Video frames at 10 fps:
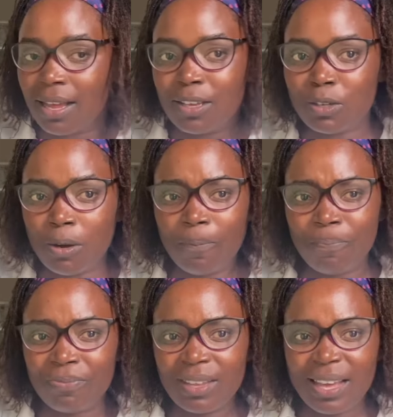So
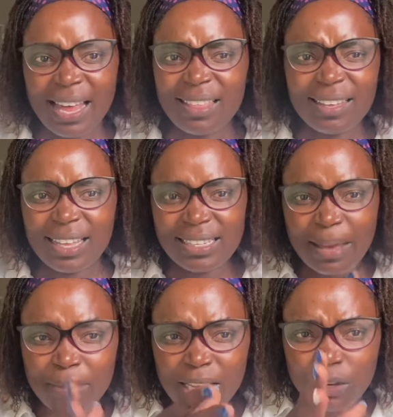I think there's
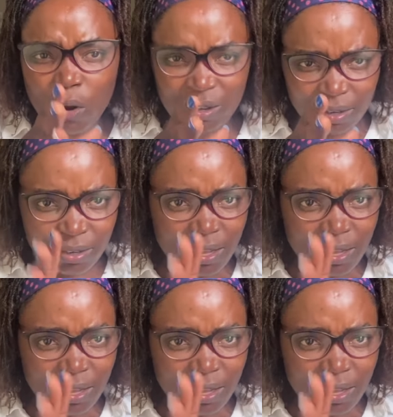something wrong.